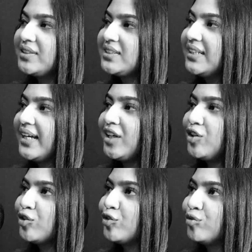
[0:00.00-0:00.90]
Firstly, like,
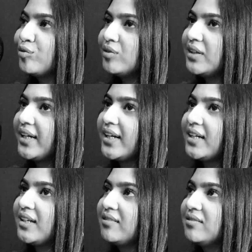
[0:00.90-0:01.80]
you know, like
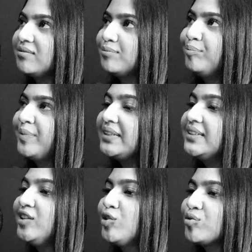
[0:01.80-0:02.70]

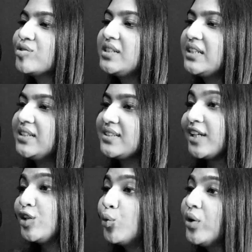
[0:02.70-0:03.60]
building your own skills,
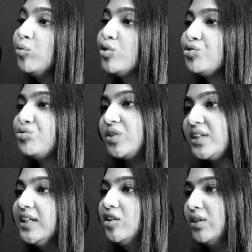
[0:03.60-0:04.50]
like knowing what you're
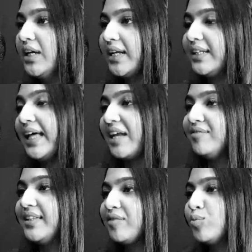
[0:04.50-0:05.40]
really good at.
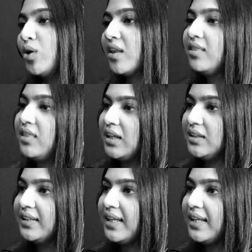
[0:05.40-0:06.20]
That one thing.